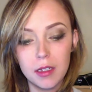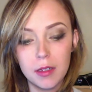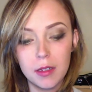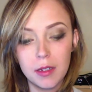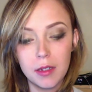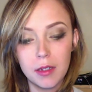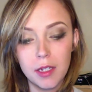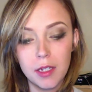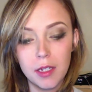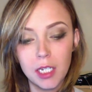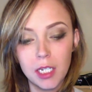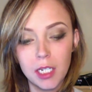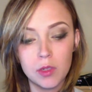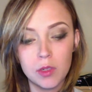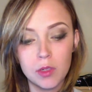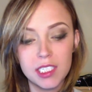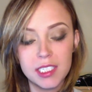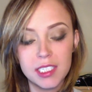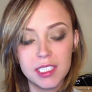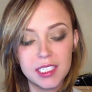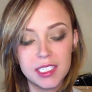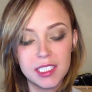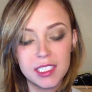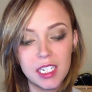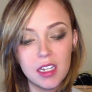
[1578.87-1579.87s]
it was
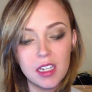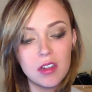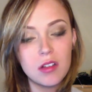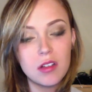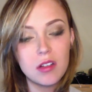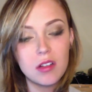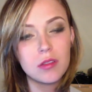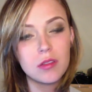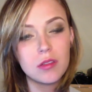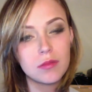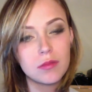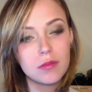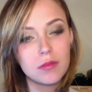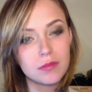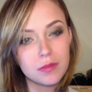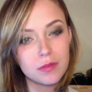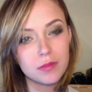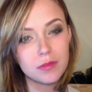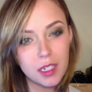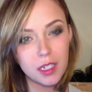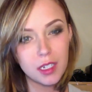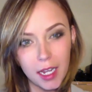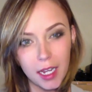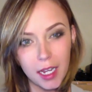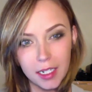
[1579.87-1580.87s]
still
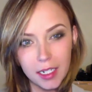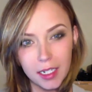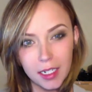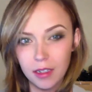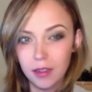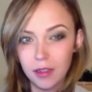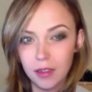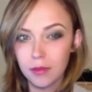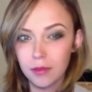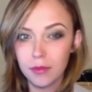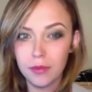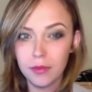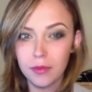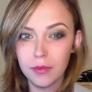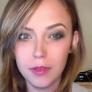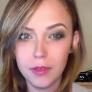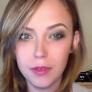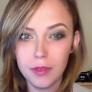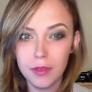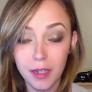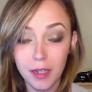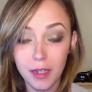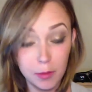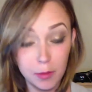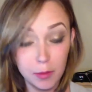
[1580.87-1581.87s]
kind of,
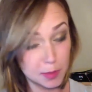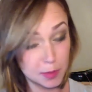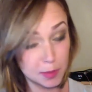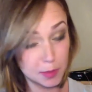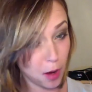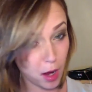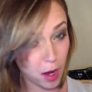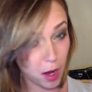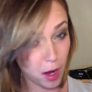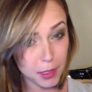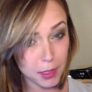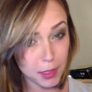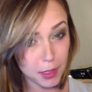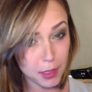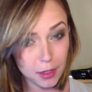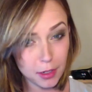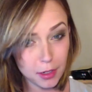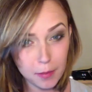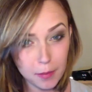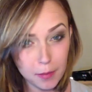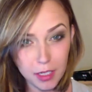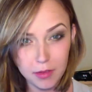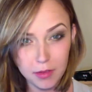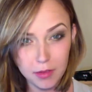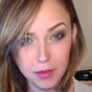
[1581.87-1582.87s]
it was popular, but
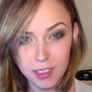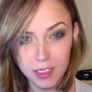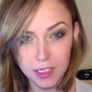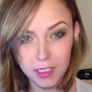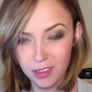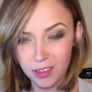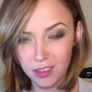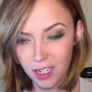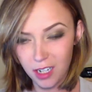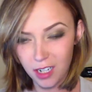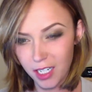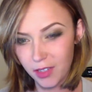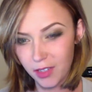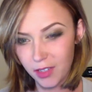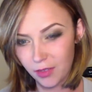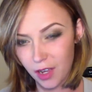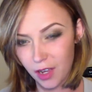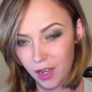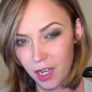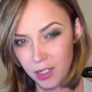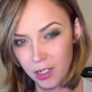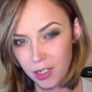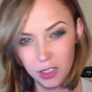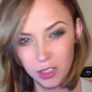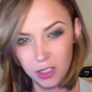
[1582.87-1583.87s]
it was still kind of
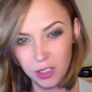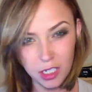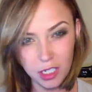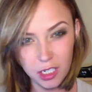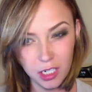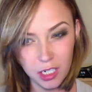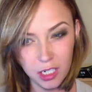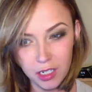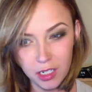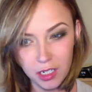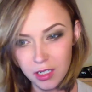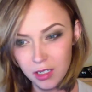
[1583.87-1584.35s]
under